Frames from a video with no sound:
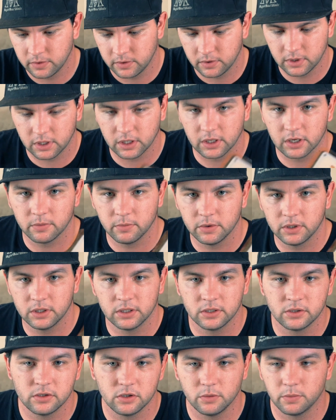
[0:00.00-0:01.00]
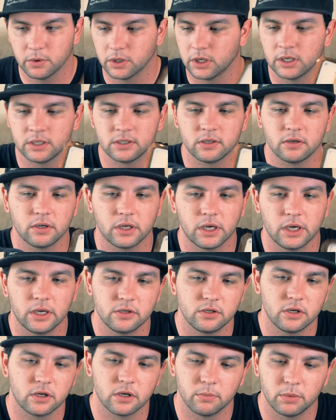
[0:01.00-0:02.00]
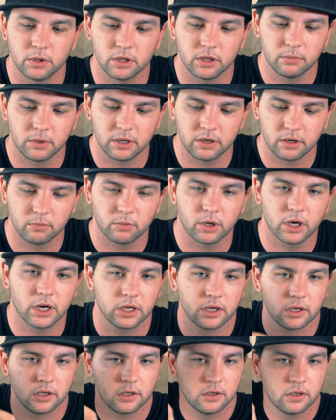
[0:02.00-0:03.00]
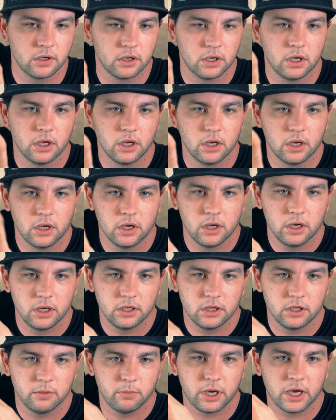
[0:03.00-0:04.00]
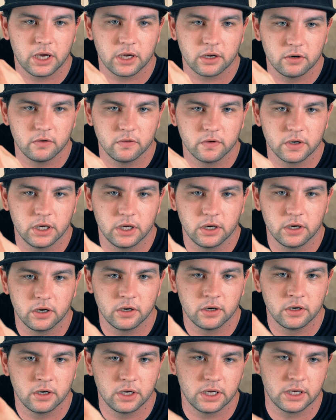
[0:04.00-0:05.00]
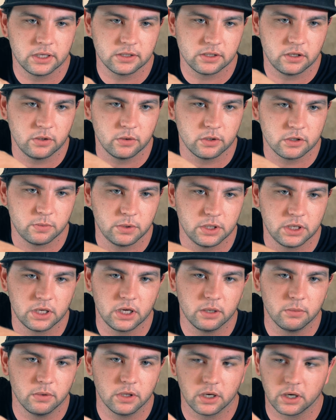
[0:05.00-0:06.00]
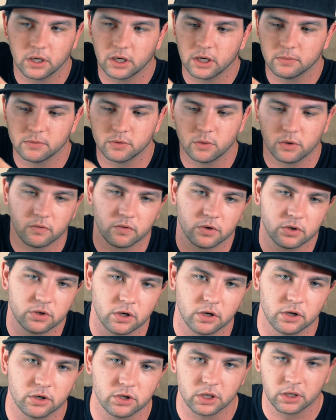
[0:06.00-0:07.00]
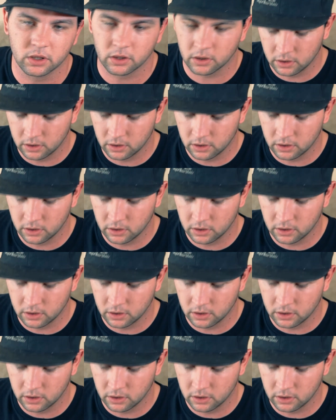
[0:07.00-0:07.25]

They come in this super nice little case. You can put the mounting bracket in the back over here. It has a USB cable that it comes with for charging.